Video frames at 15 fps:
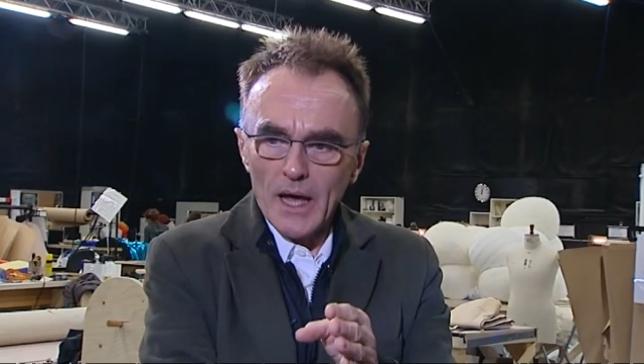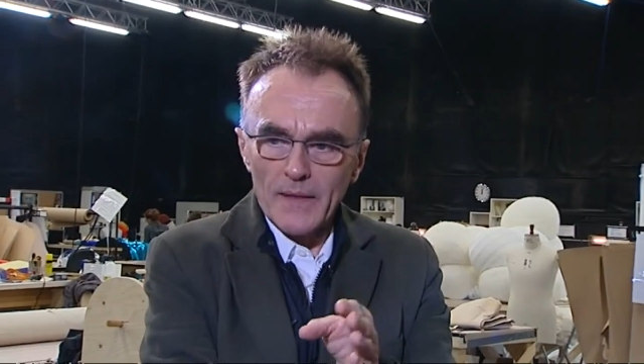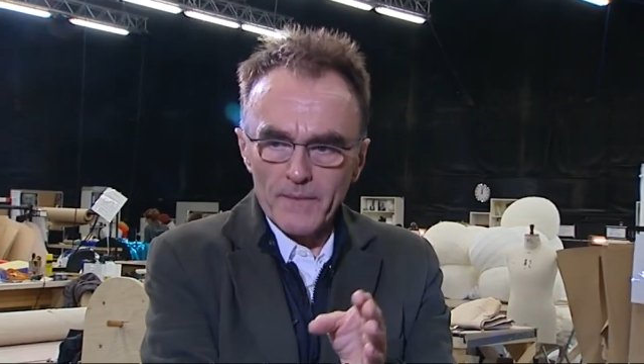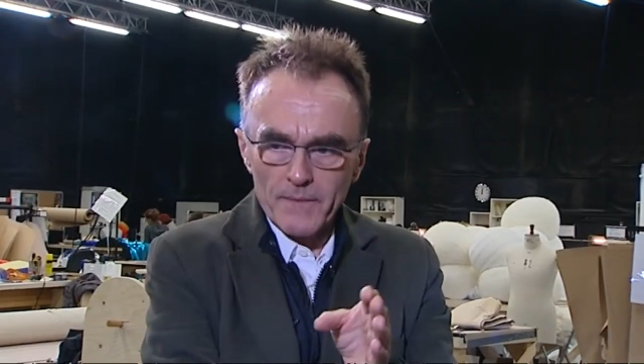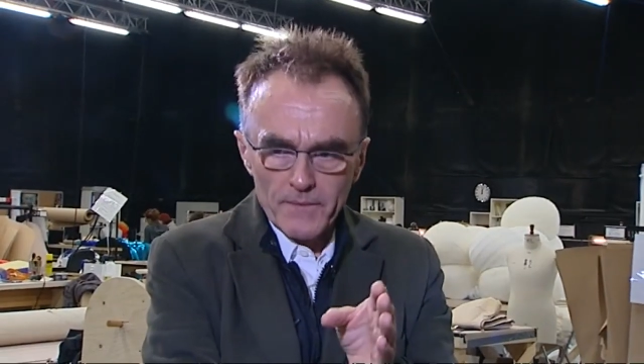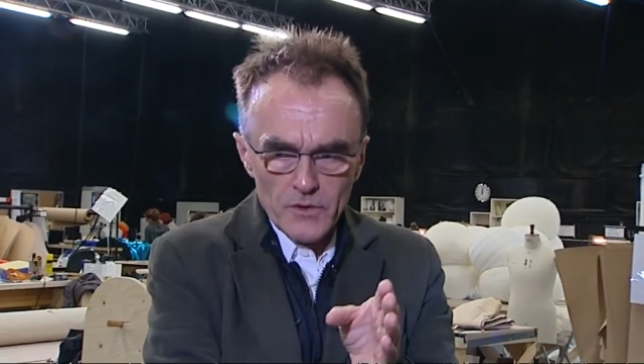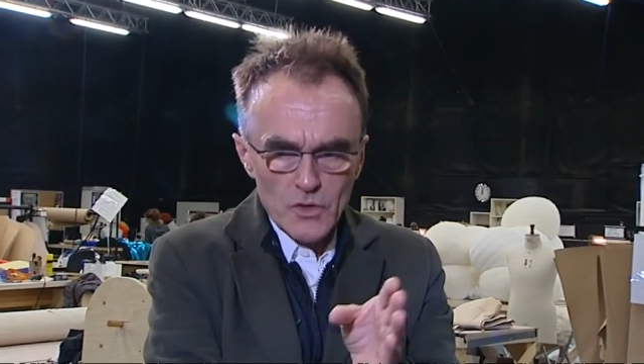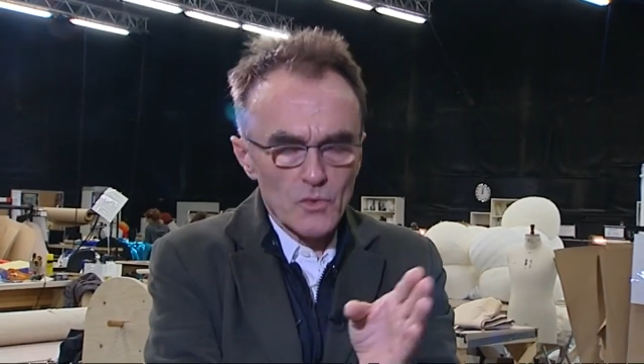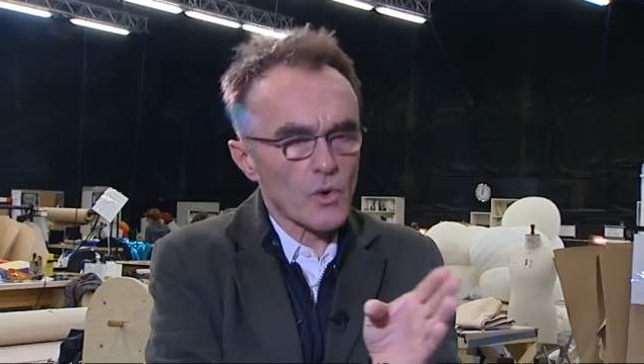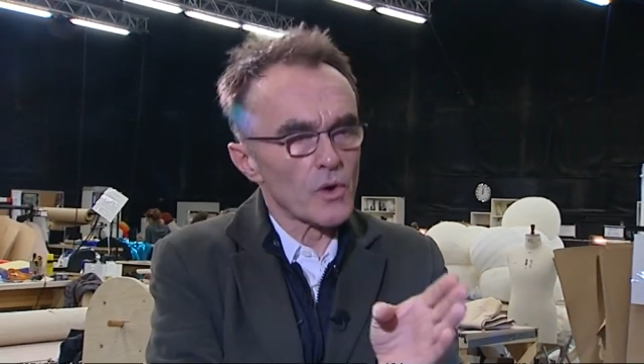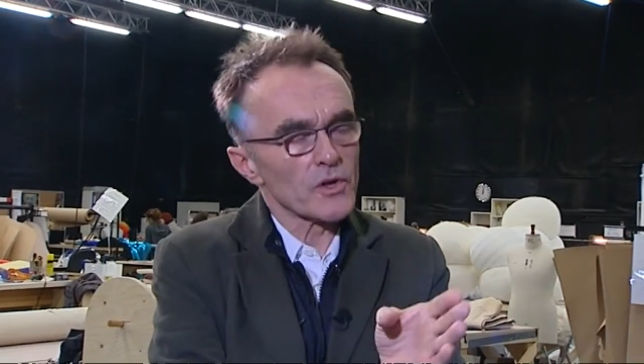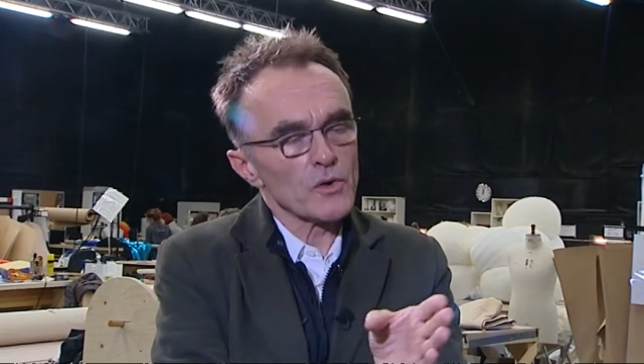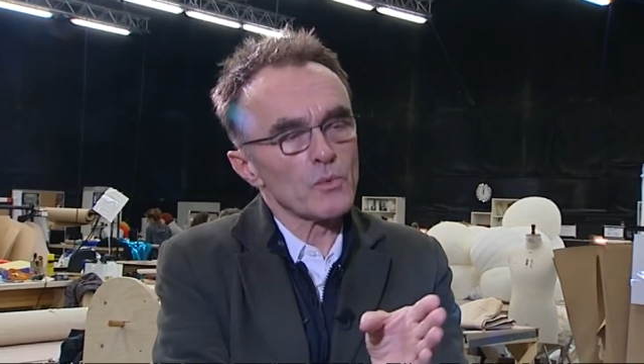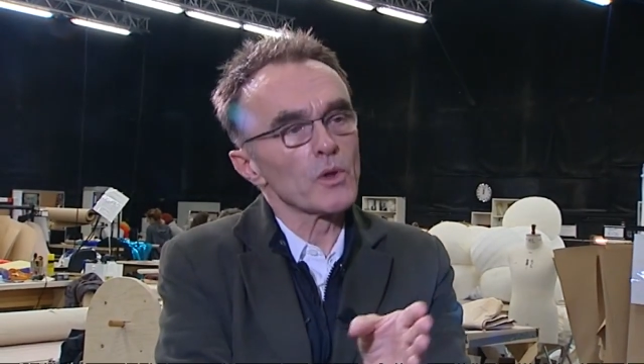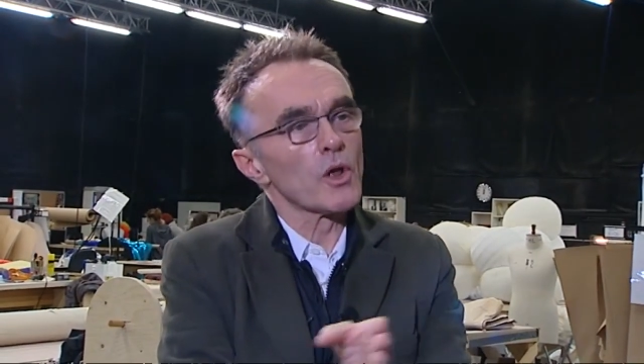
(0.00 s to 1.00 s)
and you
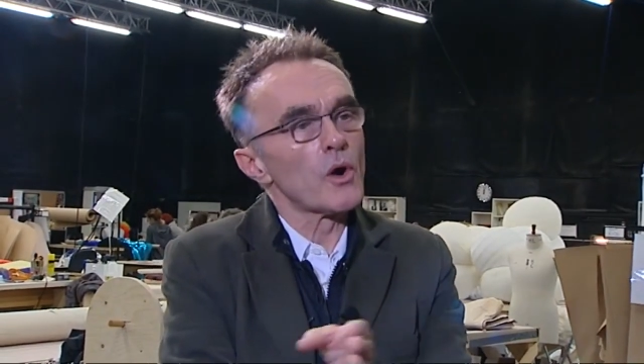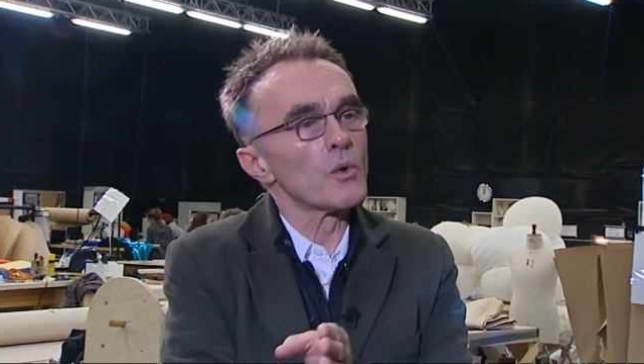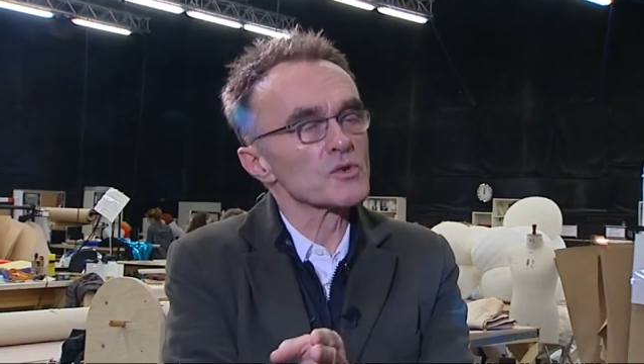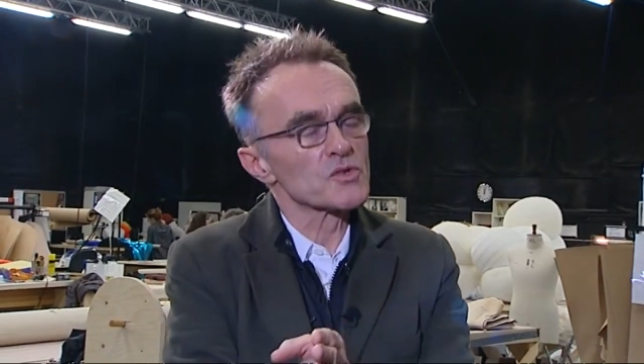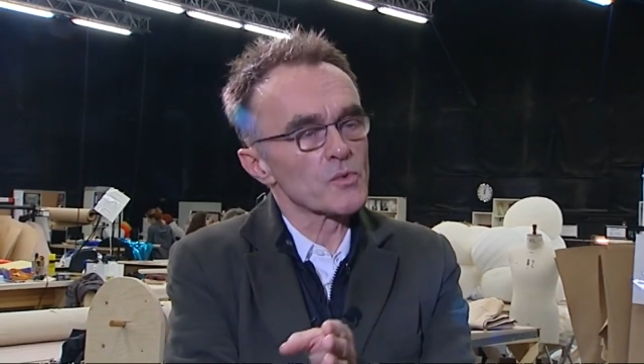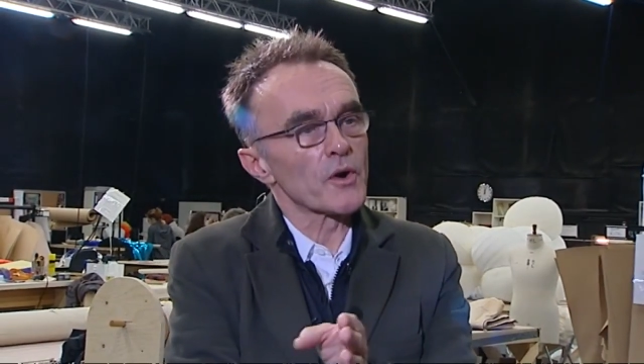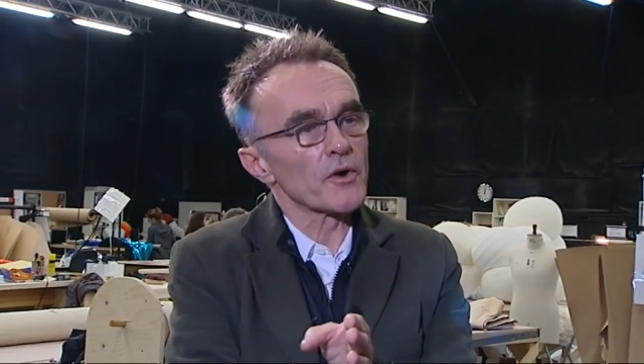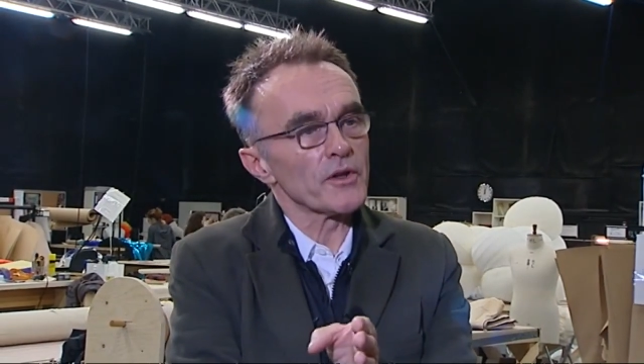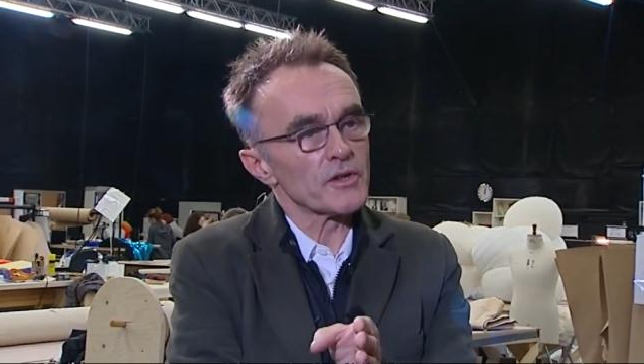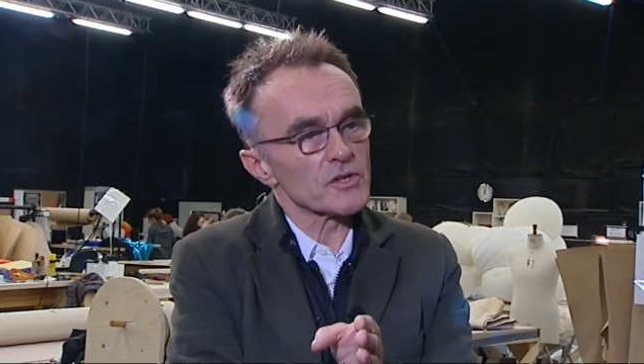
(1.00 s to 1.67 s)
will always worry